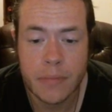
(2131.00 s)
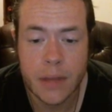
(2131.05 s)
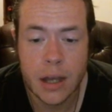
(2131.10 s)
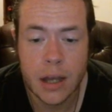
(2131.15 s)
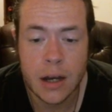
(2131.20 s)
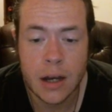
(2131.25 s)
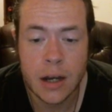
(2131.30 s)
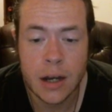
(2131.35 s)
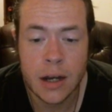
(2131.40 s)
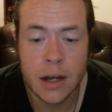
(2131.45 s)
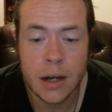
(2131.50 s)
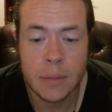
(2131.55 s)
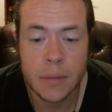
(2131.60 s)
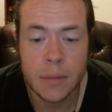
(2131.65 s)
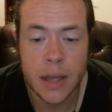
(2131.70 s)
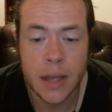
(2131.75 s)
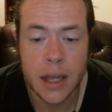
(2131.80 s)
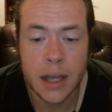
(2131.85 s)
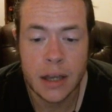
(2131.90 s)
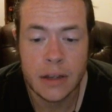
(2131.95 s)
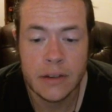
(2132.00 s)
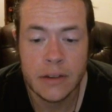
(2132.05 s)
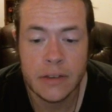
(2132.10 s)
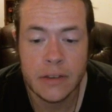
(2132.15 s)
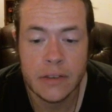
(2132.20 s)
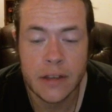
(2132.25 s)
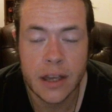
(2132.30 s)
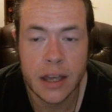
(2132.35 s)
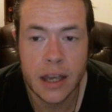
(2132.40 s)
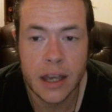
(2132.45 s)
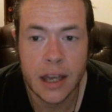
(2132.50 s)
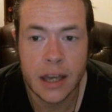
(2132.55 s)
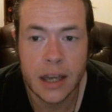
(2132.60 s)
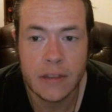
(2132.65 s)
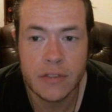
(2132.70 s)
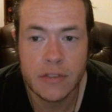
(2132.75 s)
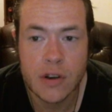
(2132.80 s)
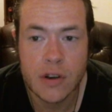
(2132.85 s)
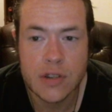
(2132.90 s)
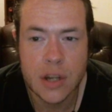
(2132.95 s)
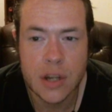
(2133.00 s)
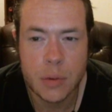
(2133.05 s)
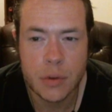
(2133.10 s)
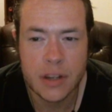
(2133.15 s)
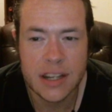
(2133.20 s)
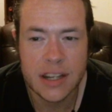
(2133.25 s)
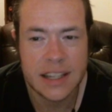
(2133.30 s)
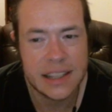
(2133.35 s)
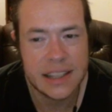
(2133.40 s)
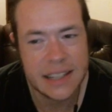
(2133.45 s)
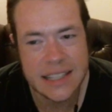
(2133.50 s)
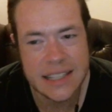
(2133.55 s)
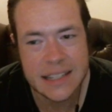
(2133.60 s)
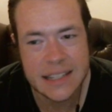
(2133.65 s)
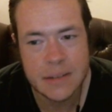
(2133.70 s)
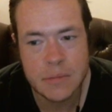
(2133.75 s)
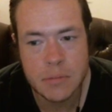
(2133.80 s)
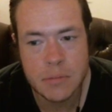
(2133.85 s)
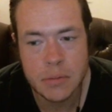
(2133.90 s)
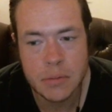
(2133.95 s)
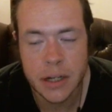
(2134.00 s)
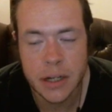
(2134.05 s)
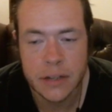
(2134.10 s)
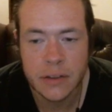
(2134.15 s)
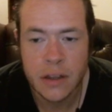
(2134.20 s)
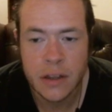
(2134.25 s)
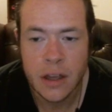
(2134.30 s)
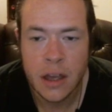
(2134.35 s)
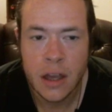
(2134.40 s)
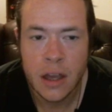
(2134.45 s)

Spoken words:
and at first I really didn't listen, but